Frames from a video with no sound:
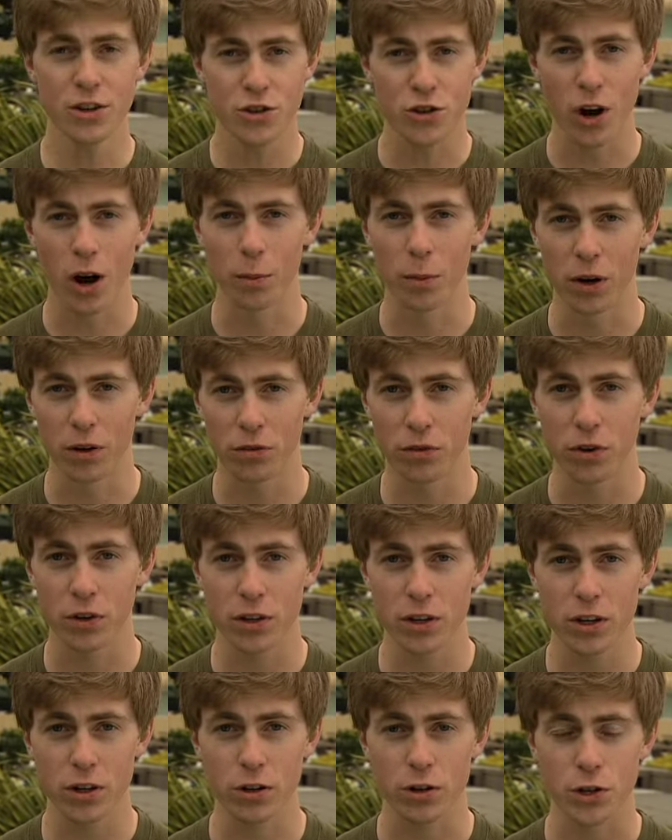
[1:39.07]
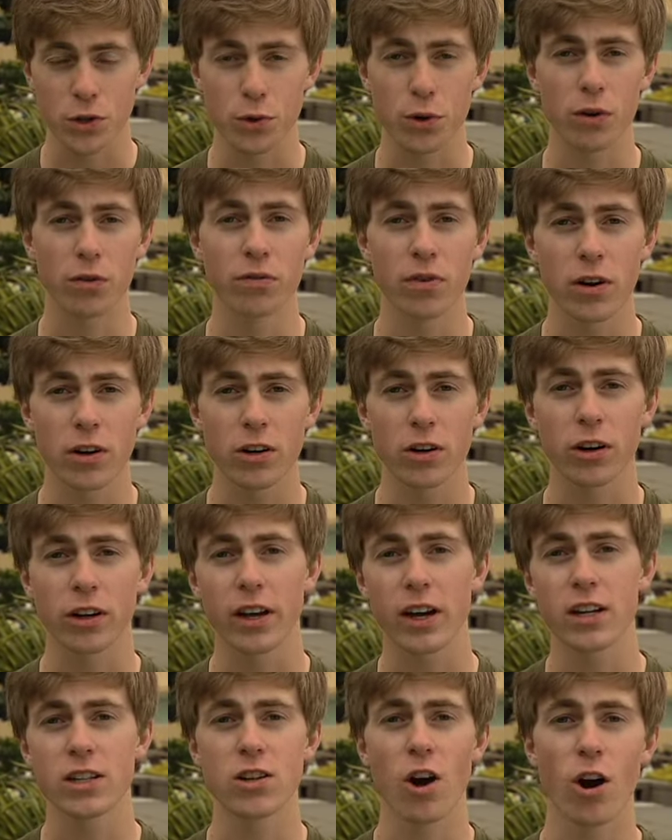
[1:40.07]
drama, for years, you have funded our
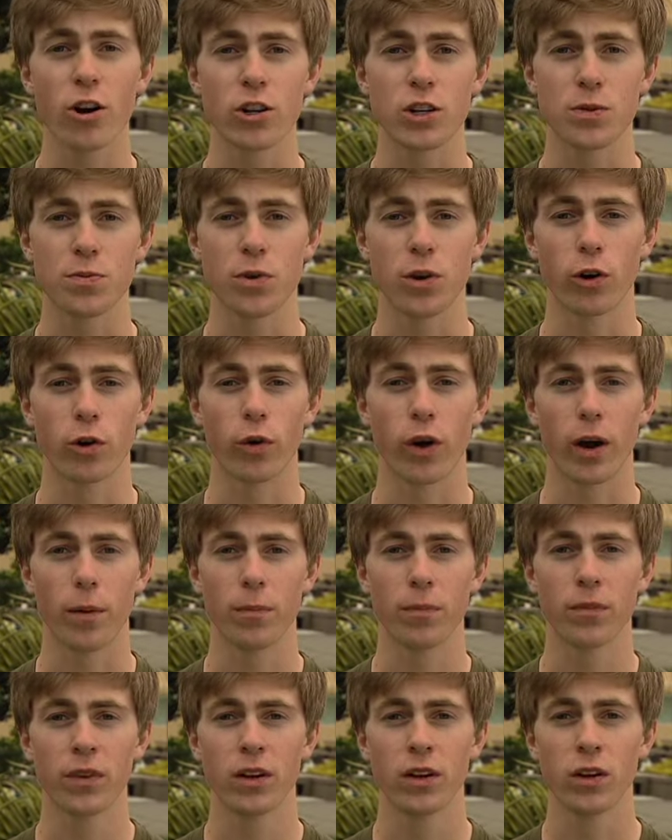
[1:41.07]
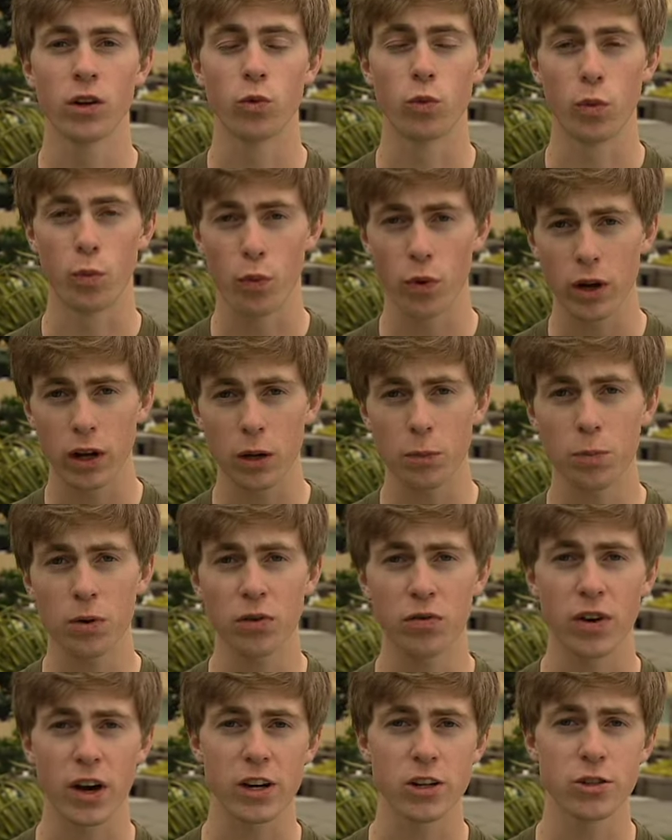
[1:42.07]
guest artist program. We bring in
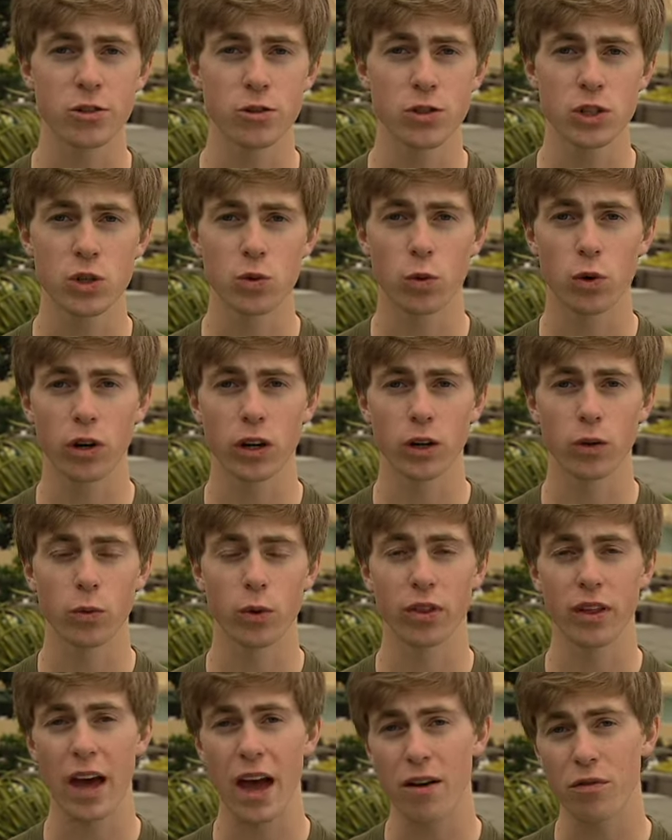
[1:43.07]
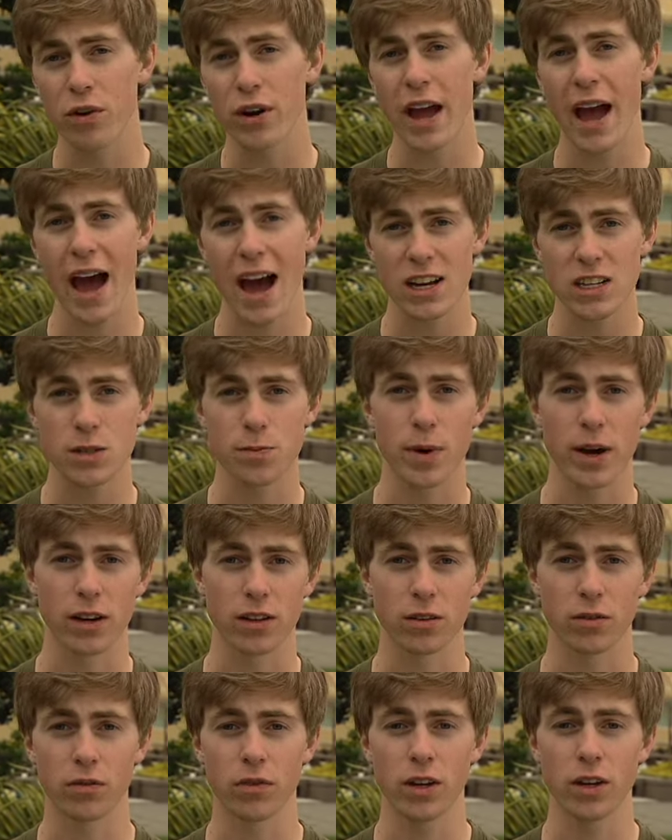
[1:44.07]
professionals to work in with every aspect
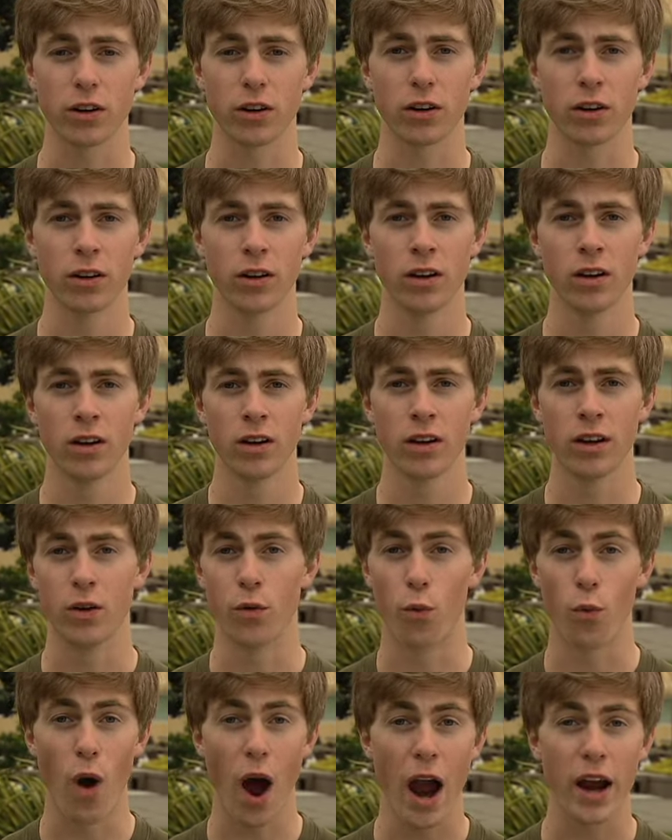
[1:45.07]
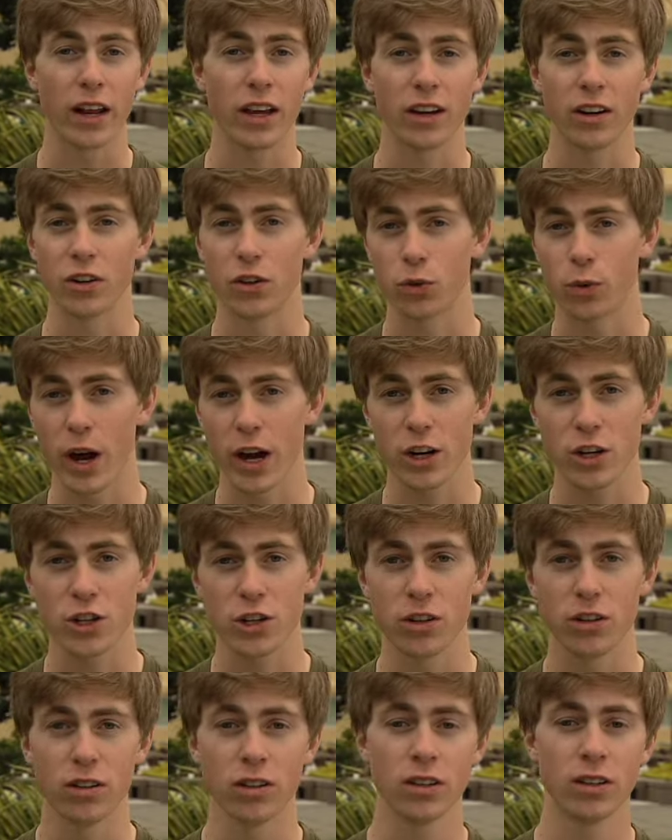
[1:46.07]
of theater, writing and
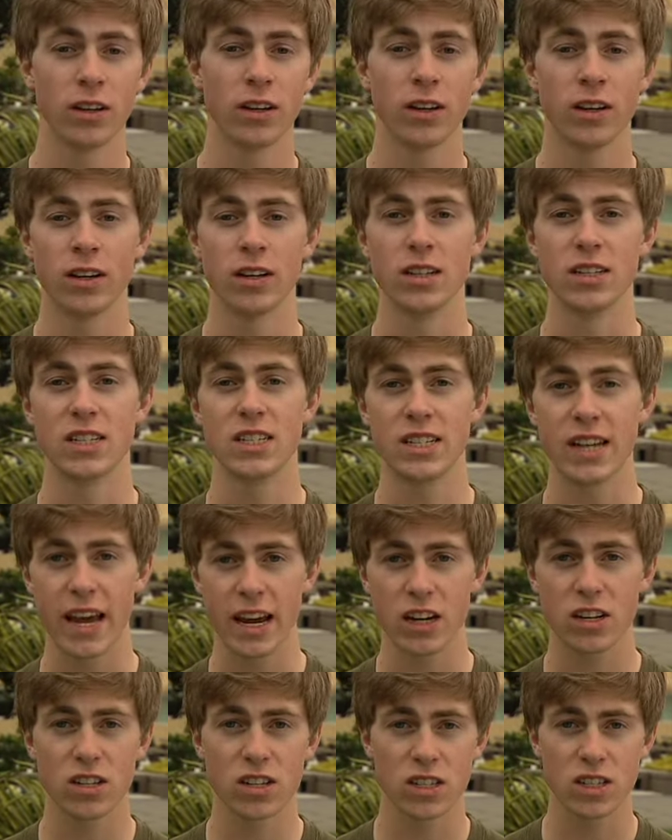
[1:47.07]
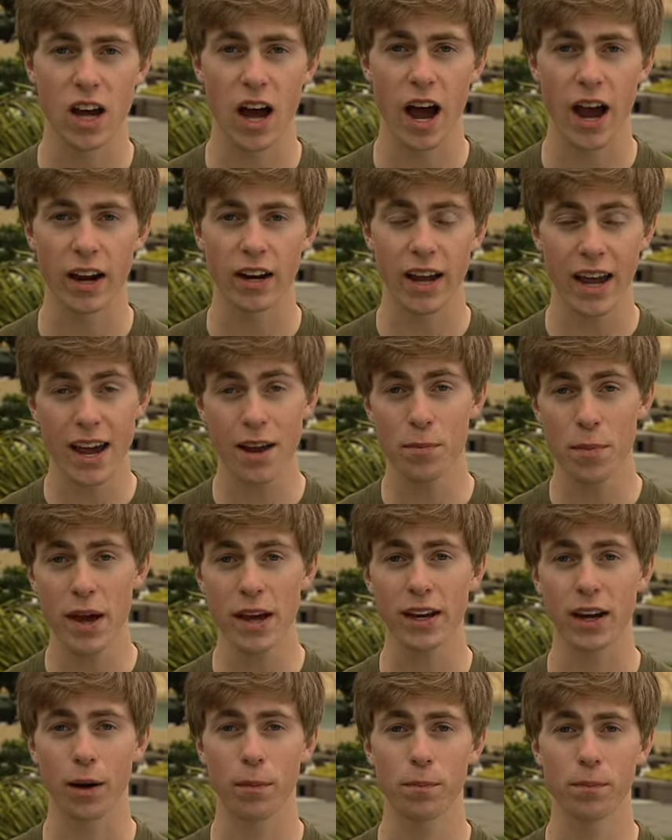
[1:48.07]
direction, stage design, and
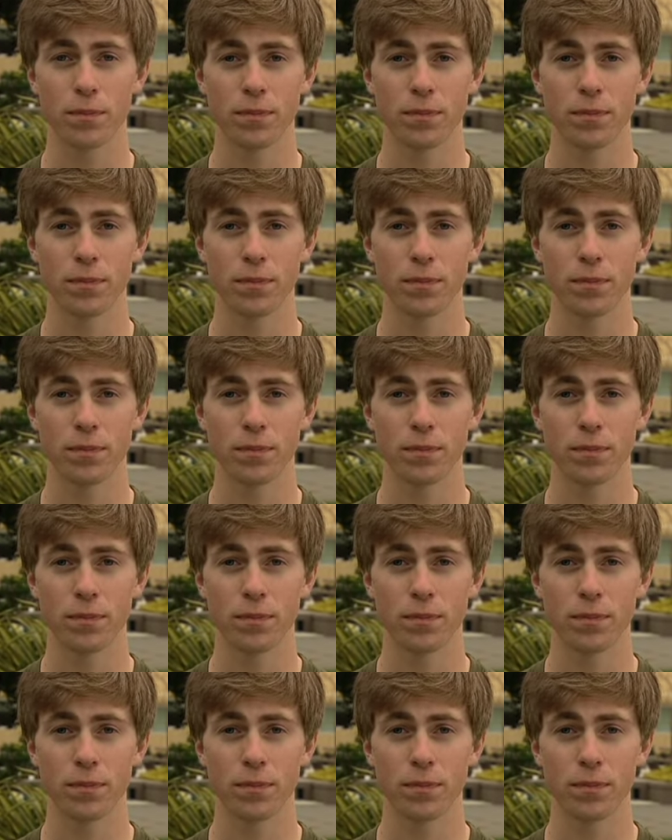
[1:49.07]
makeup.